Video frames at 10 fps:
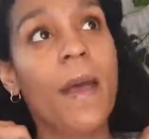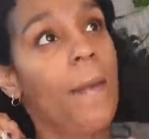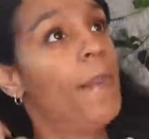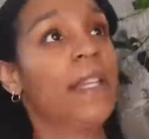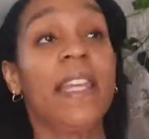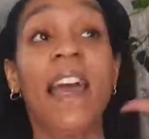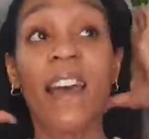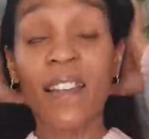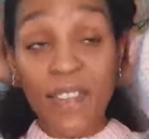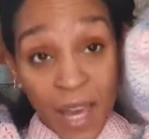But
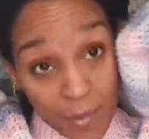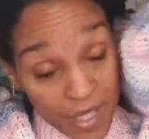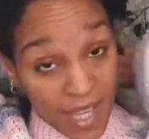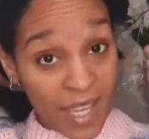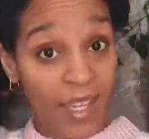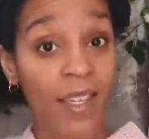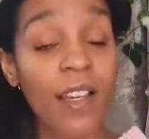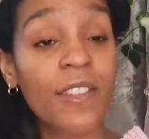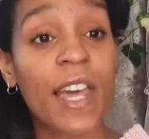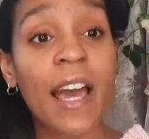yeah, that was it.
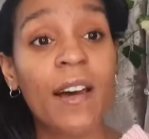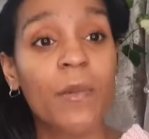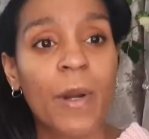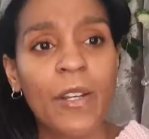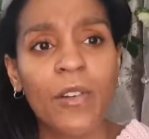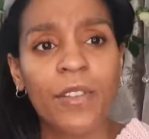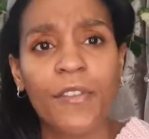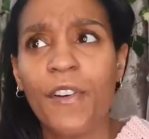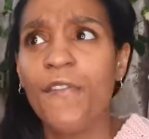That went on for